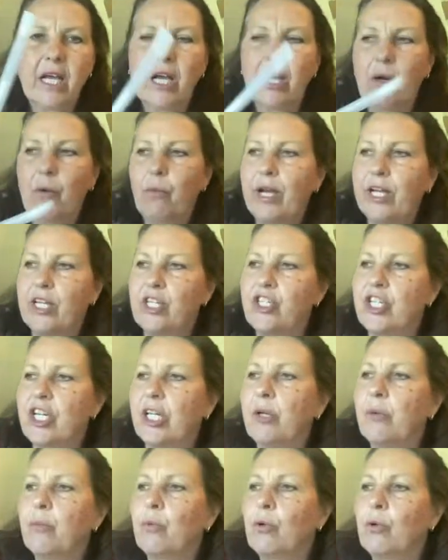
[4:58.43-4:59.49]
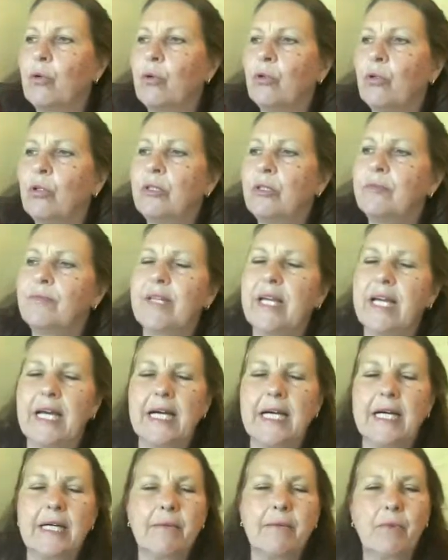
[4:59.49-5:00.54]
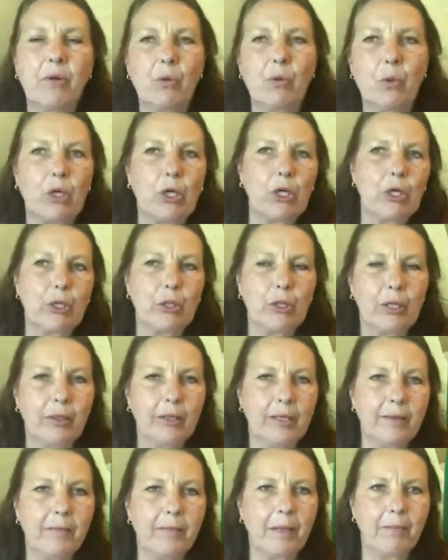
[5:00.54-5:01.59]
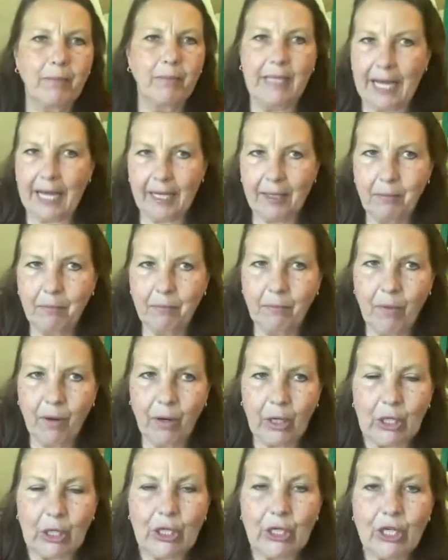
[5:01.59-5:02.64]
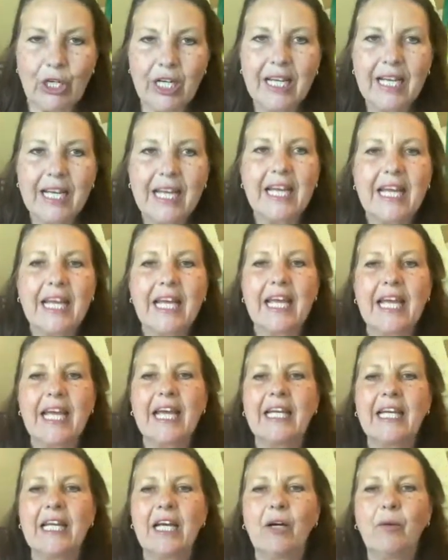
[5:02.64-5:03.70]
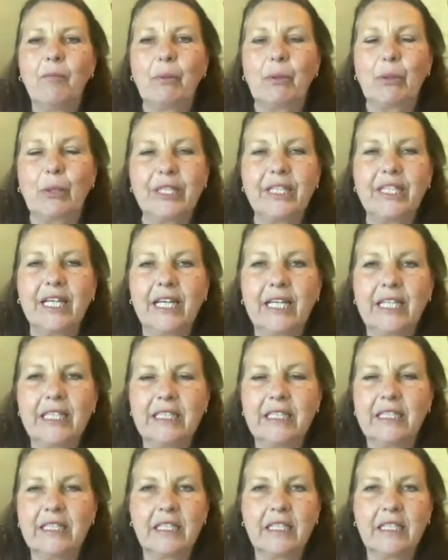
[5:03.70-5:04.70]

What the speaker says: A white jelly roll. or my black marker, and I'll put the